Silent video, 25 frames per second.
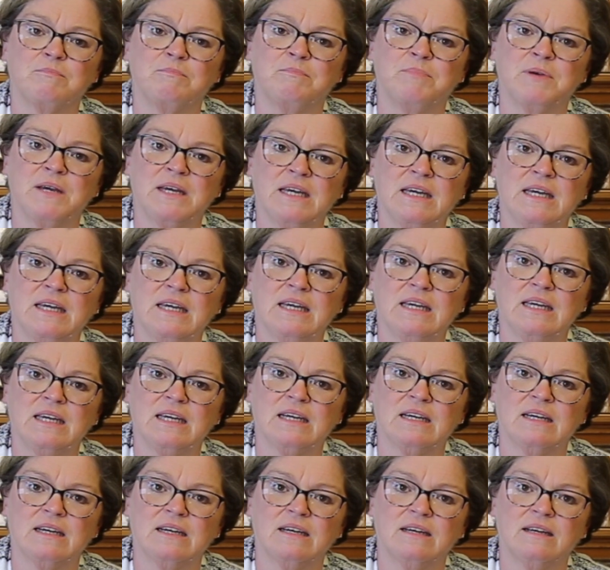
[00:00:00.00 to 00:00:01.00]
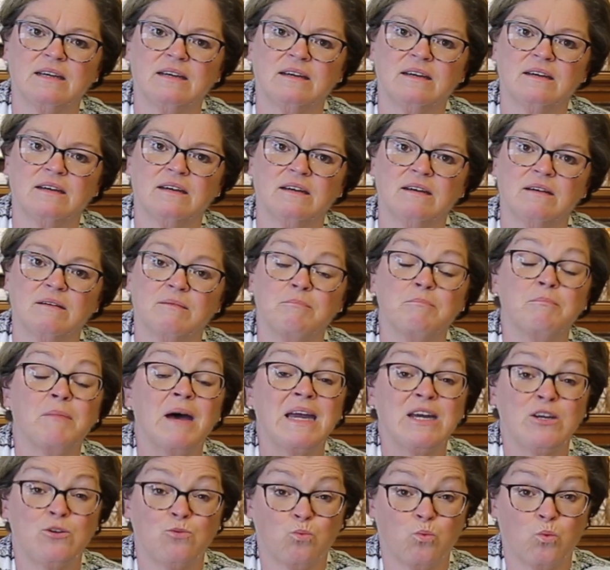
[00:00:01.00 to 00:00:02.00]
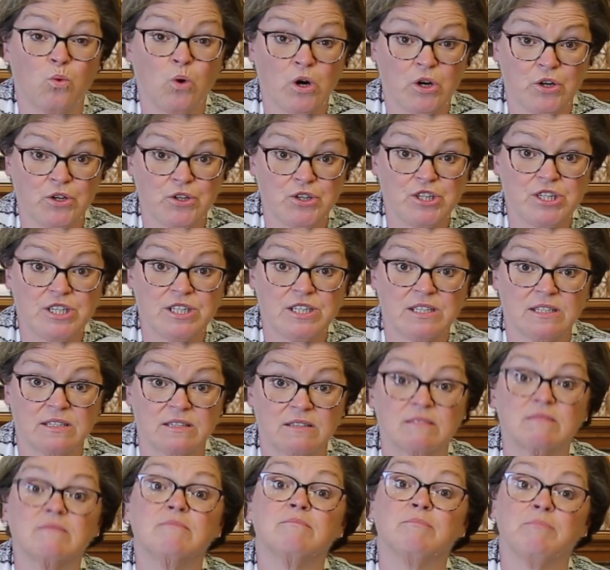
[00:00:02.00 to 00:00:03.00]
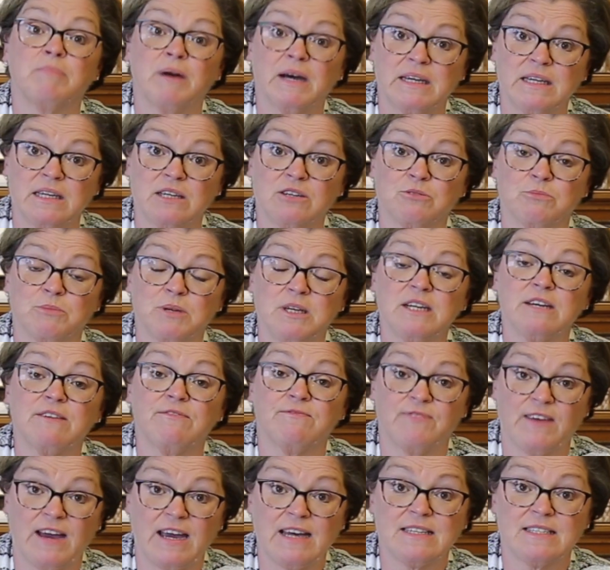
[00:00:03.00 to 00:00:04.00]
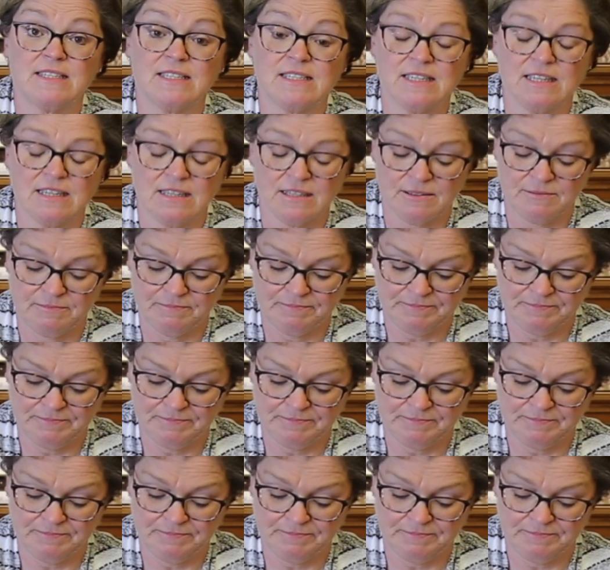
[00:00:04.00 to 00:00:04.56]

be made worse by intermittent fasting.